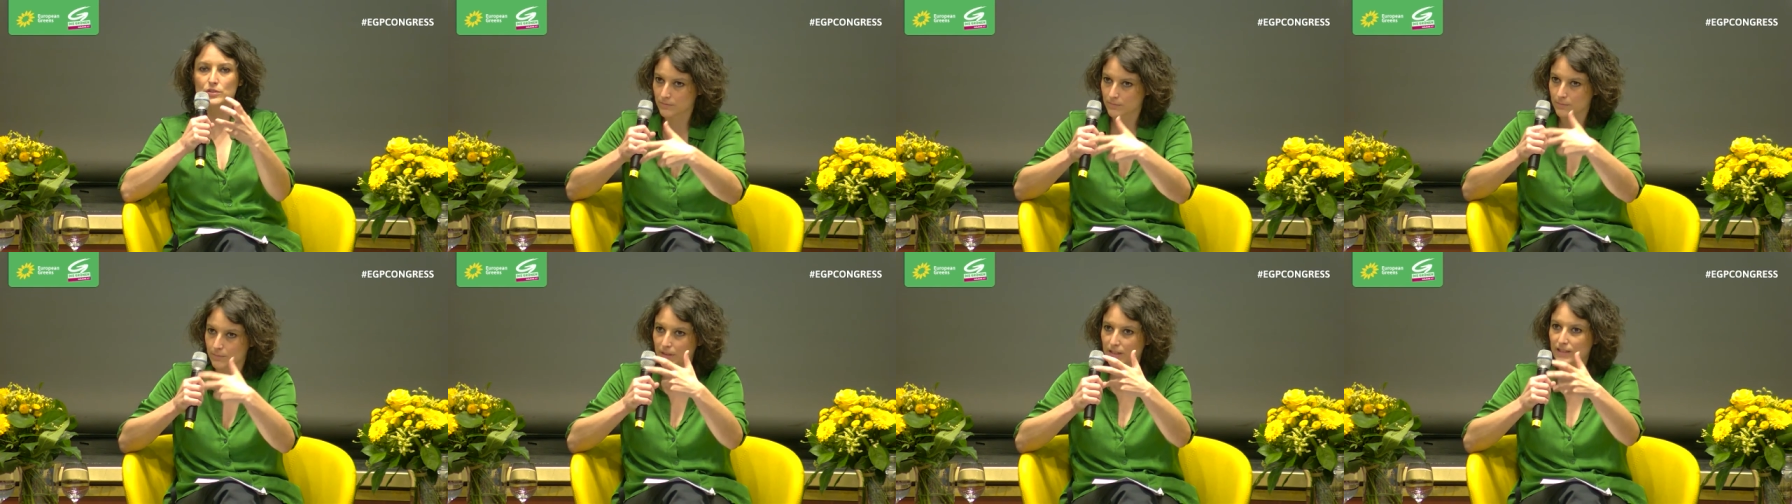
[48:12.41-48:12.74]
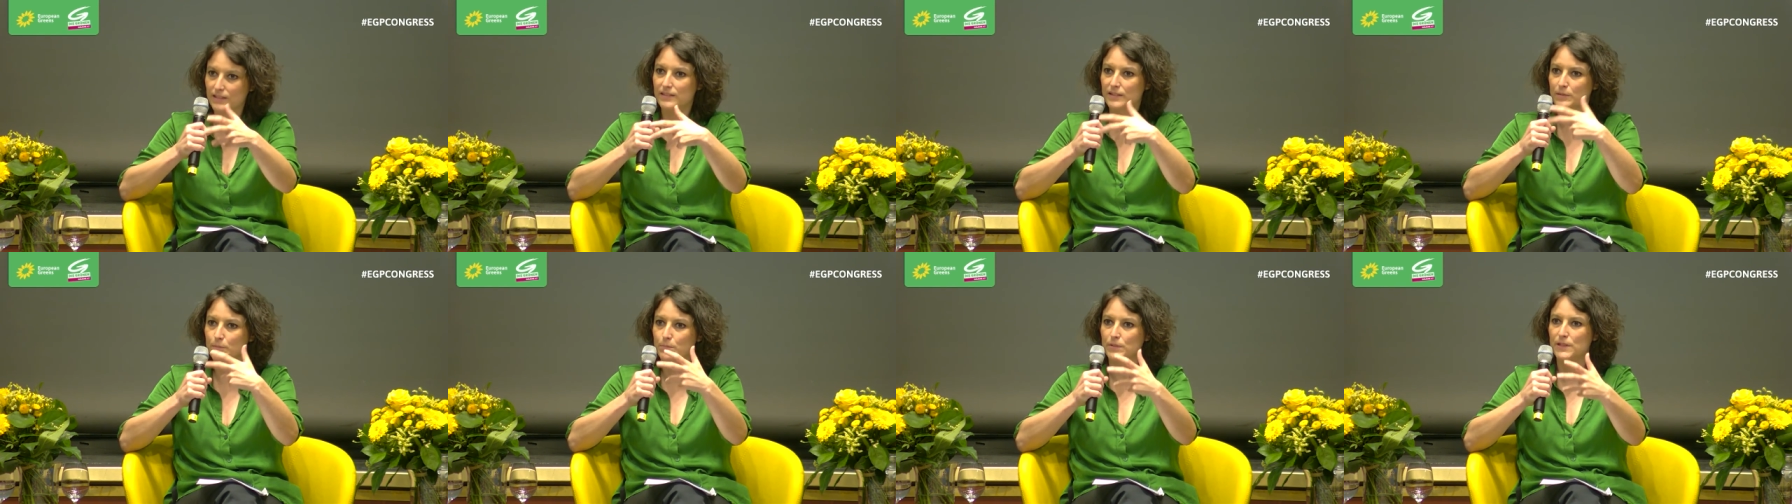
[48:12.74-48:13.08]
build
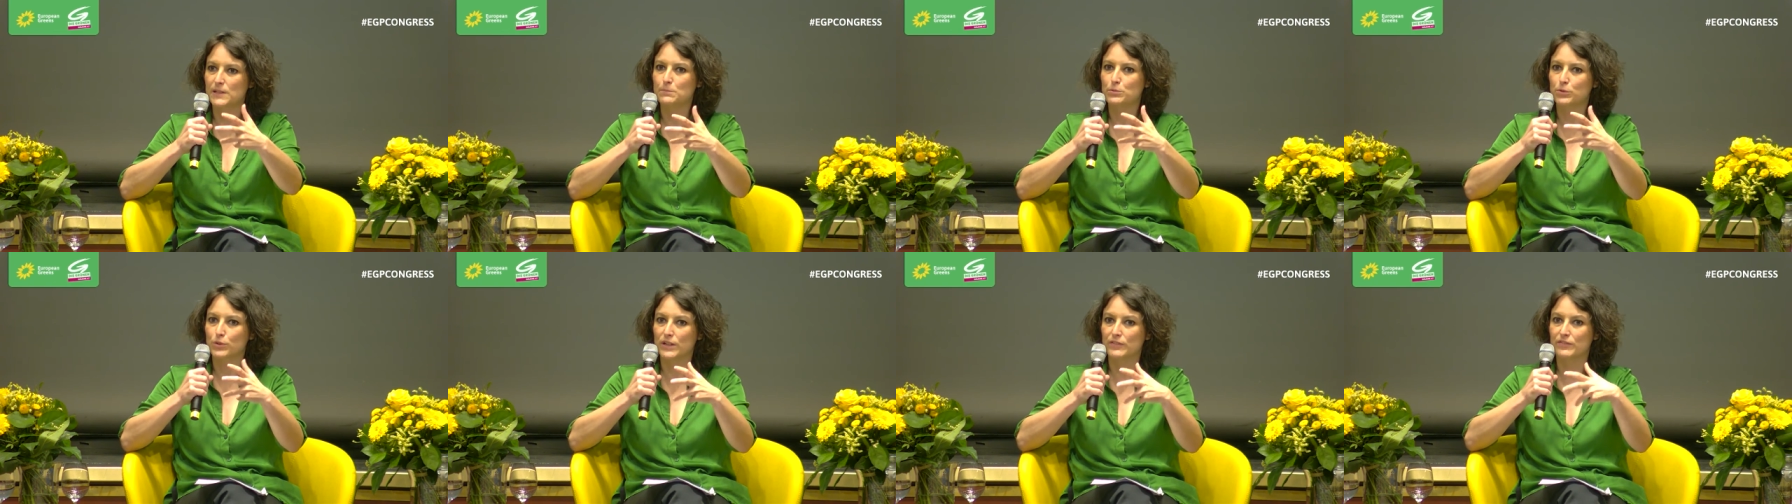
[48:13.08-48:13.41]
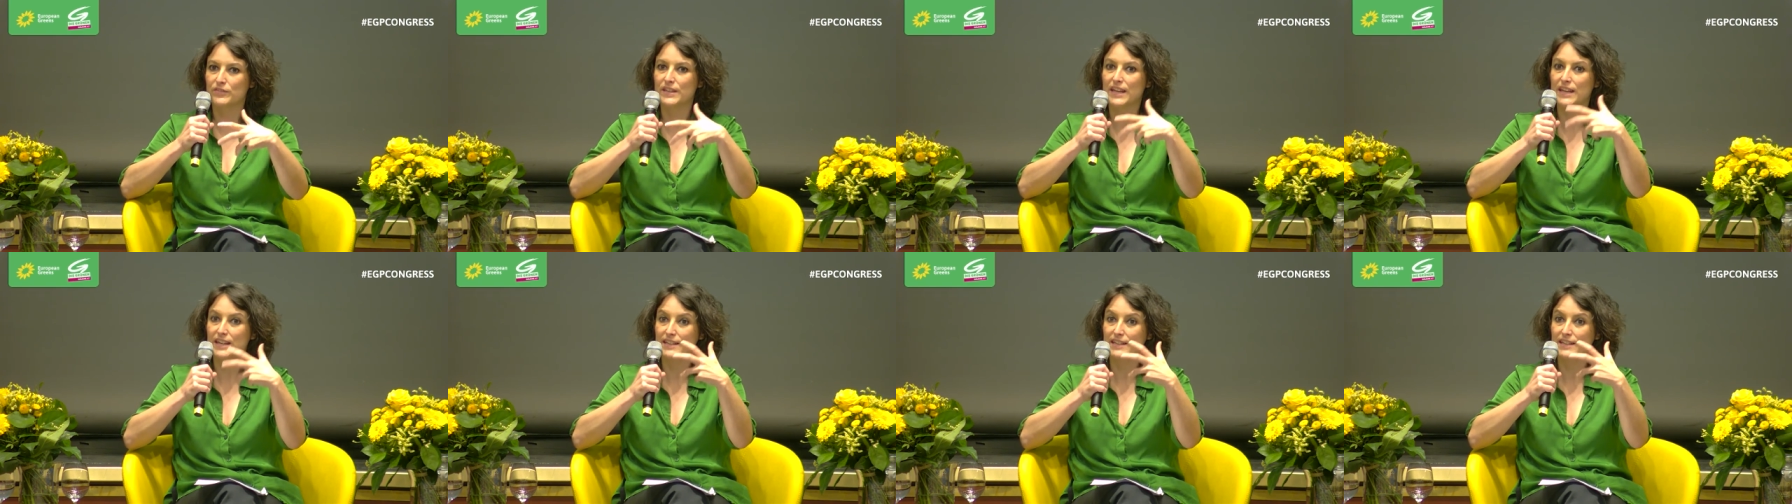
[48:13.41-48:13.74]
in people if
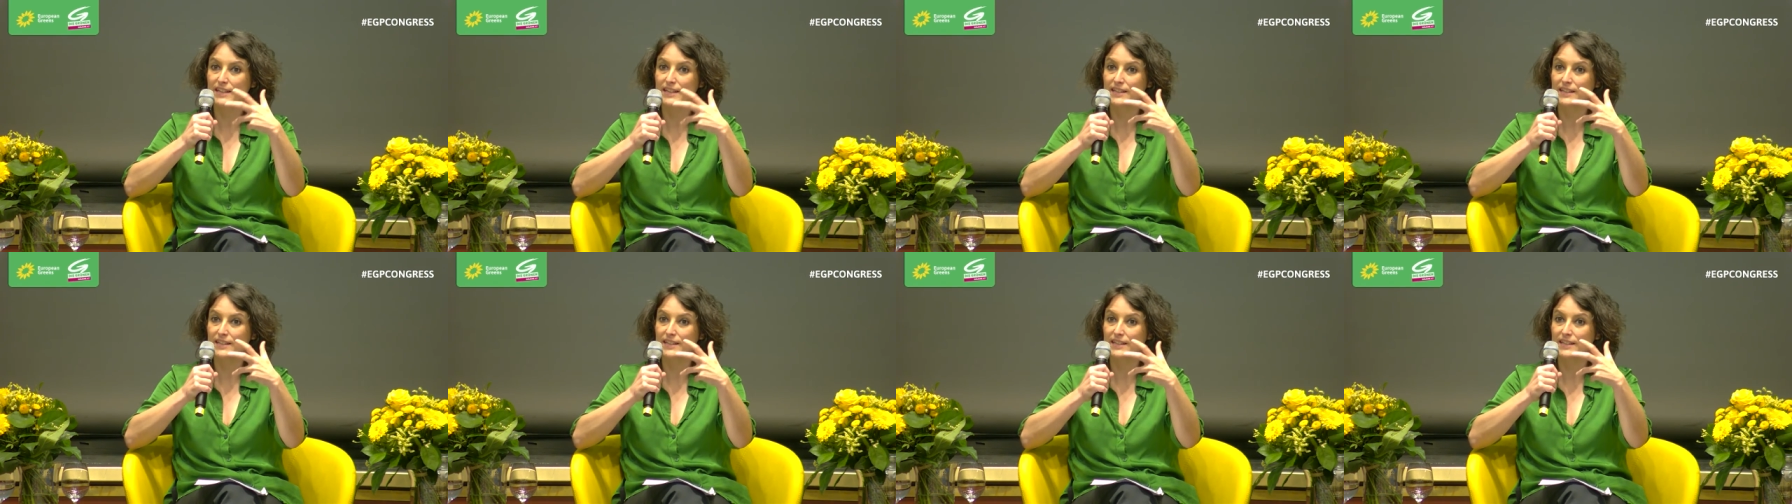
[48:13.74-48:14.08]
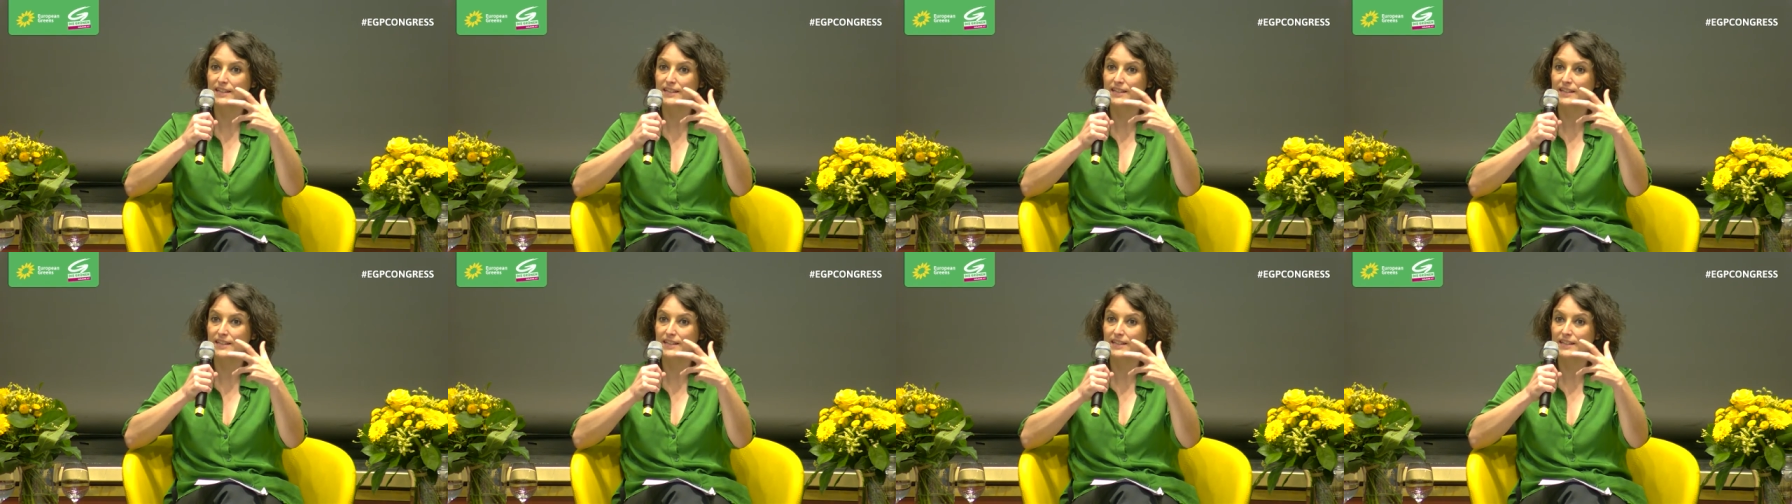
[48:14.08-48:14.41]
they see,
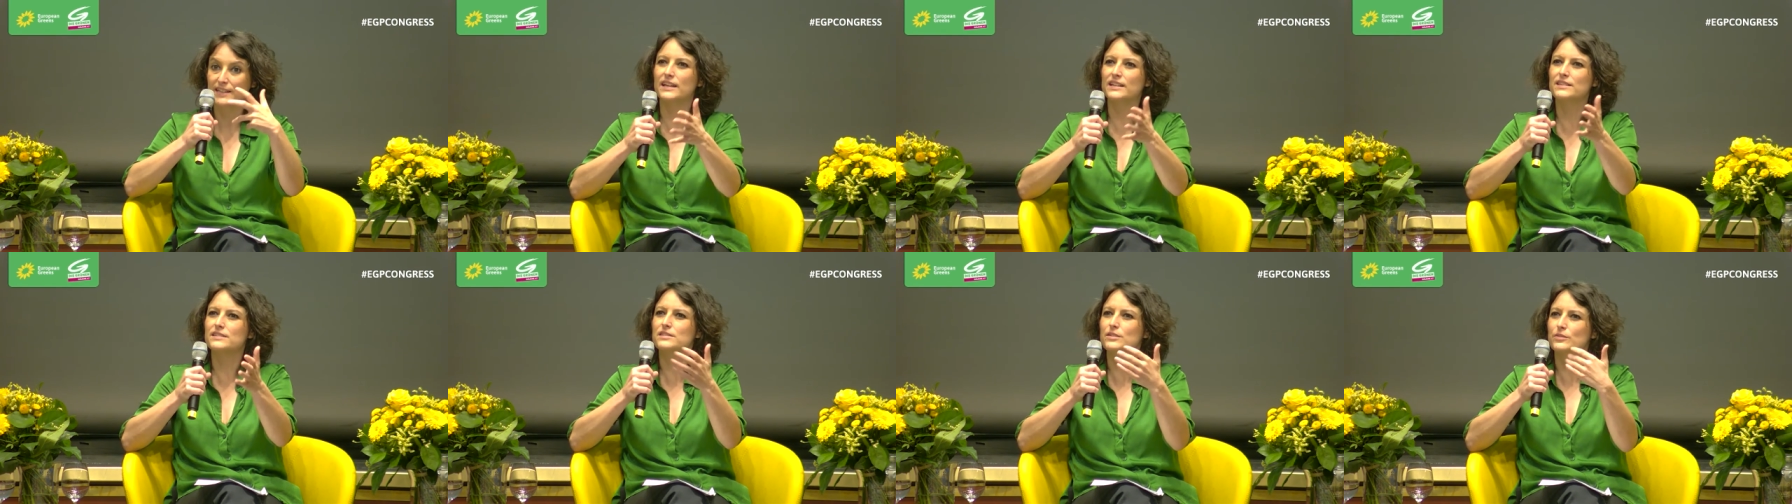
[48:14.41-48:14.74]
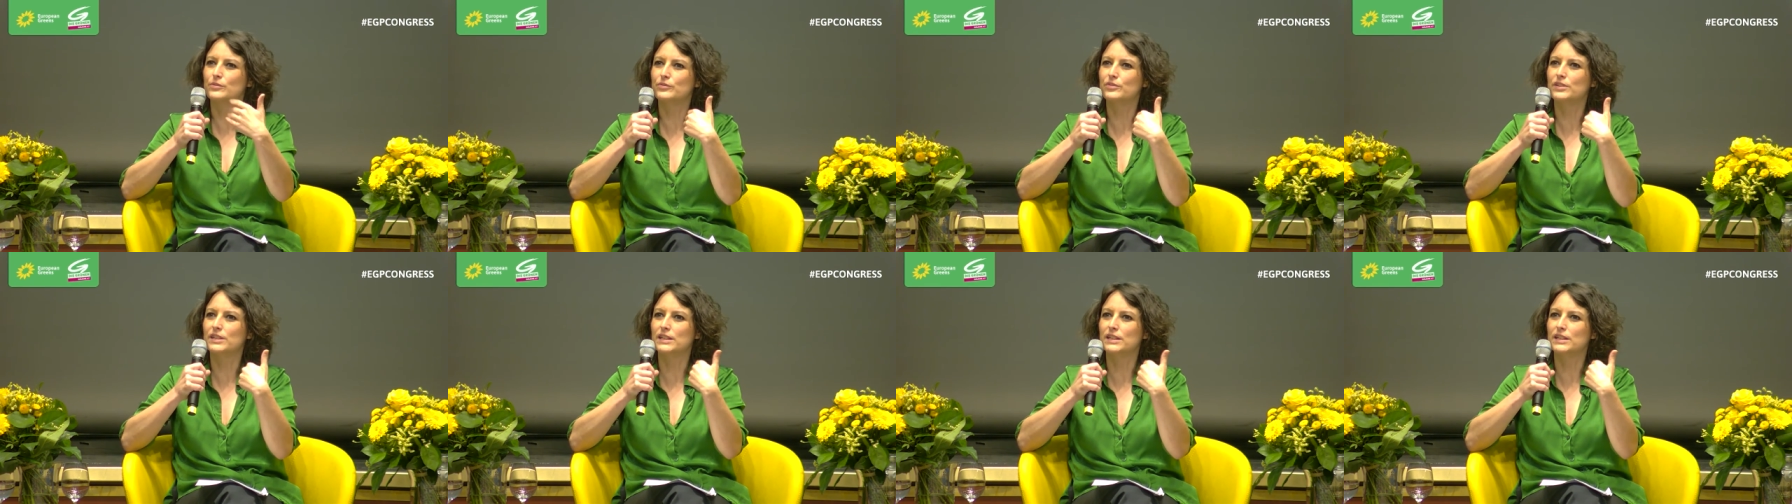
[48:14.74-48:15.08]
okay, that's
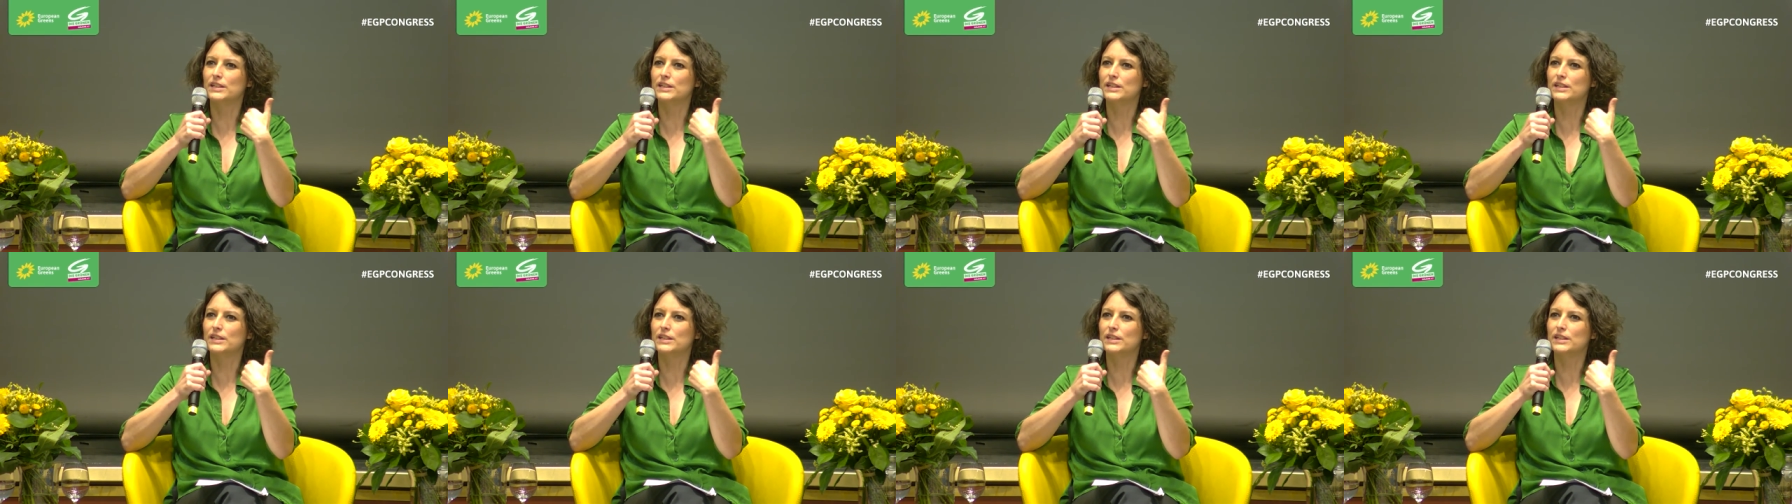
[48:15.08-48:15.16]
something,